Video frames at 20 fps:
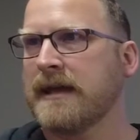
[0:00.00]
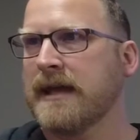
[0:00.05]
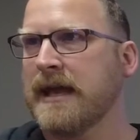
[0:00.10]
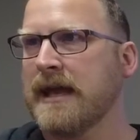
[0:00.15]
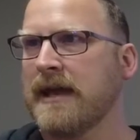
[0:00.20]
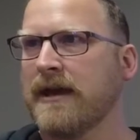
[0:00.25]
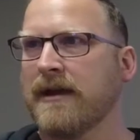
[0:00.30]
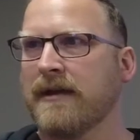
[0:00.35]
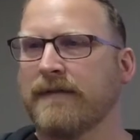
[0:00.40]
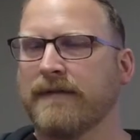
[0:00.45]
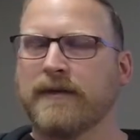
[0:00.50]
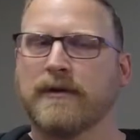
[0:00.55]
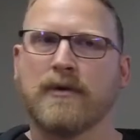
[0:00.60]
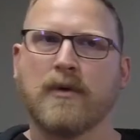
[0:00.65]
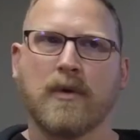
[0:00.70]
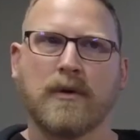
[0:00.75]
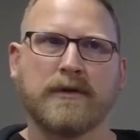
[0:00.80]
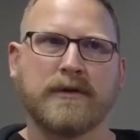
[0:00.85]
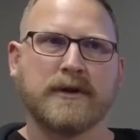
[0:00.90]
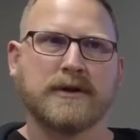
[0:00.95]
king of the
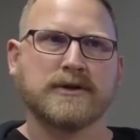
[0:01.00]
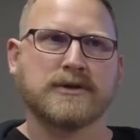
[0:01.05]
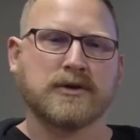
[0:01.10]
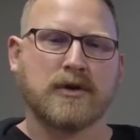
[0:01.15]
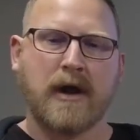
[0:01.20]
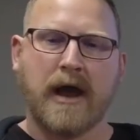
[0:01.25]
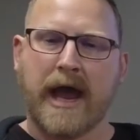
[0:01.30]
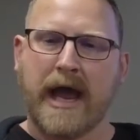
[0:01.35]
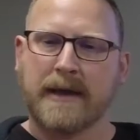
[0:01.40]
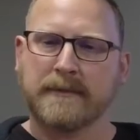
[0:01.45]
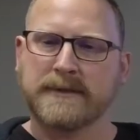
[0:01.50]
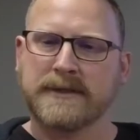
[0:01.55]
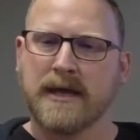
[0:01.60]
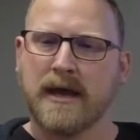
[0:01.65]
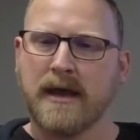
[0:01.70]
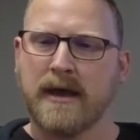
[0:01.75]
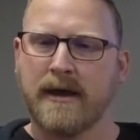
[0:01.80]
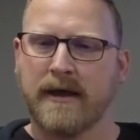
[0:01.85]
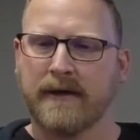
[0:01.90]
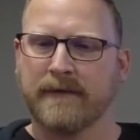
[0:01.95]
northern tribes
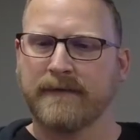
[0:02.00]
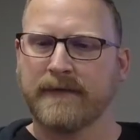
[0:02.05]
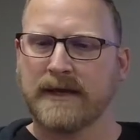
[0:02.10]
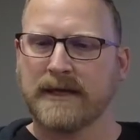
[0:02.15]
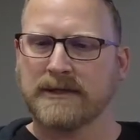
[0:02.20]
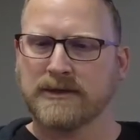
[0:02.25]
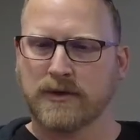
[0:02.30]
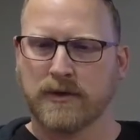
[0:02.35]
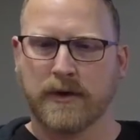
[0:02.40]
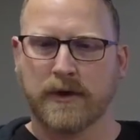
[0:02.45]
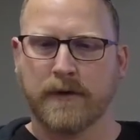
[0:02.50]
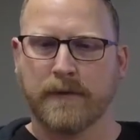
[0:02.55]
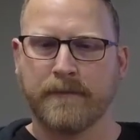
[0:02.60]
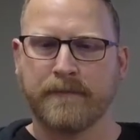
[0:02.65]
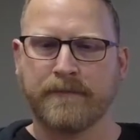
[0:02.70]
of Israel.